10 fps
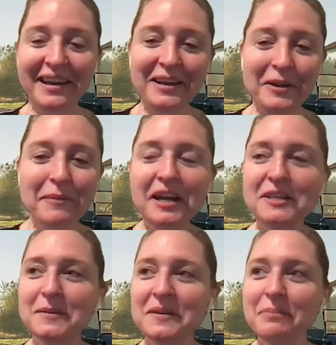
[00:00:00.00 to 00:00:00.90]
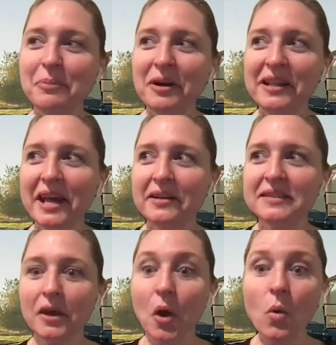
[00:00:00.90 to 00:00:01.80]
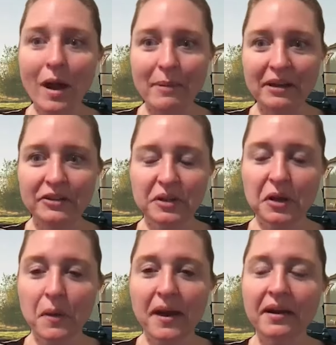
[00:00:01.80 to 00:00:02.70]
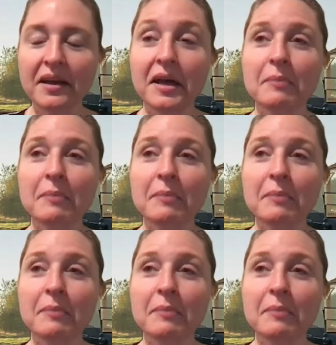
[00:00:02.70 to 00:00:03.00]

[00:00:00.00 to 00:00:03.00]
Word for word: I know my husband pointed out, he's like, Oh, I bet I'll join the choir.